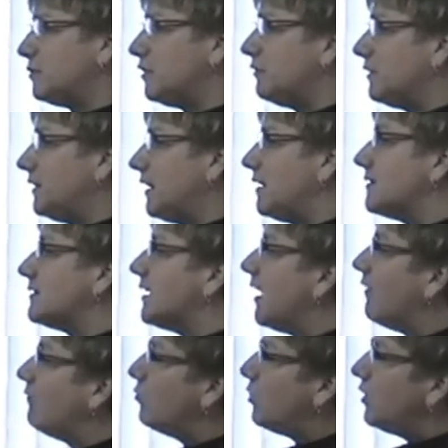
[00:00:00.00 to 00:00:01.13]
proven ourselves
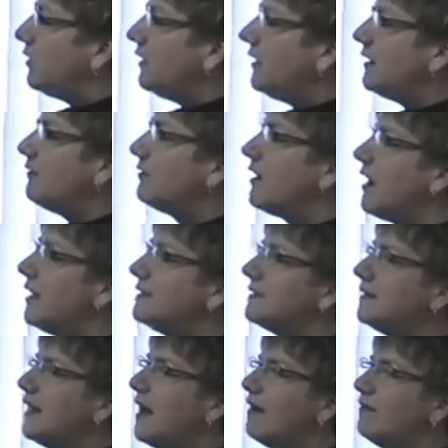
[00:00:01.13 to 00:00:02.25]
worthy of God's
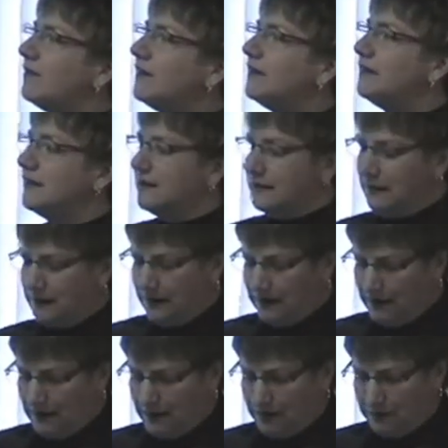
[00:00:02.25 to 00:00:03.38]
love,
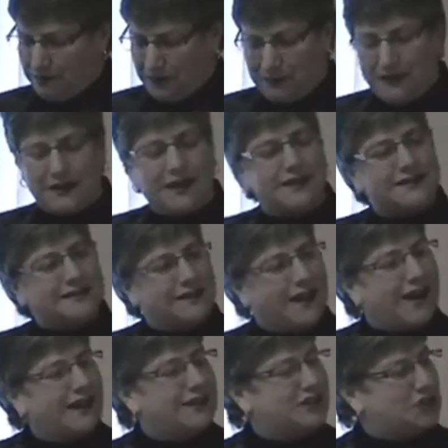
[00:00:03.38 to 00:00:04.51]
but because
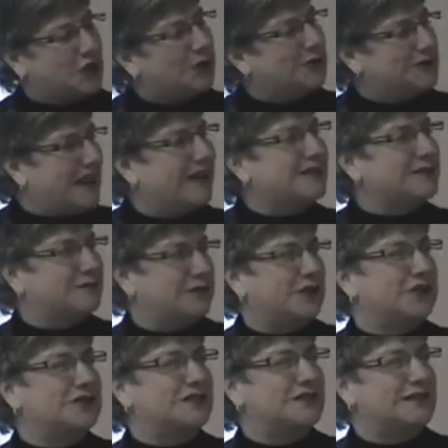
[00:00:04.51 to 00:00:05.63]
God chose us
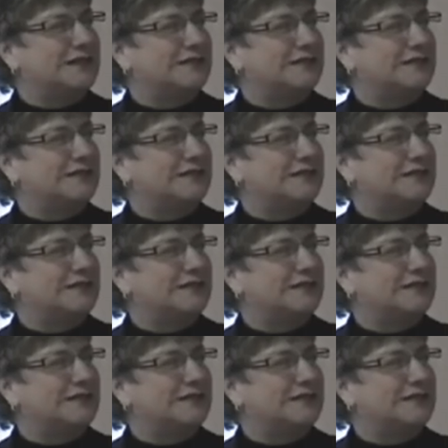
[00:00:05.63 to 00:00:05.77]
first.